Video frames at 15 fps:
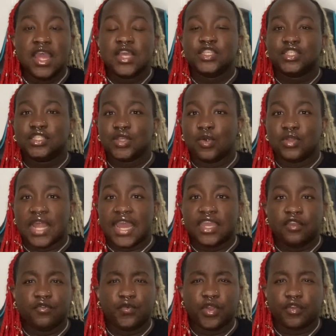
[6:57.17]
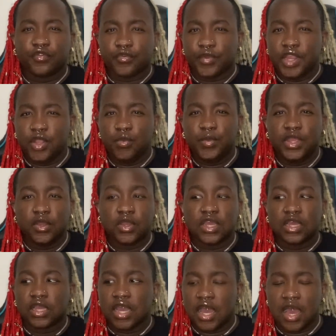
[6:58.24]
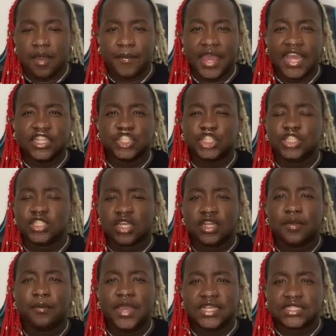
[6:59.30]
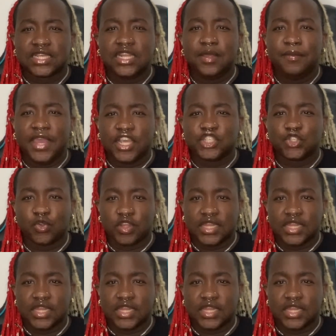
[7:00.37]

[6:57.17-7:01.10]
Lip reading: so like if we're free we could come, and she's gonna basically make sure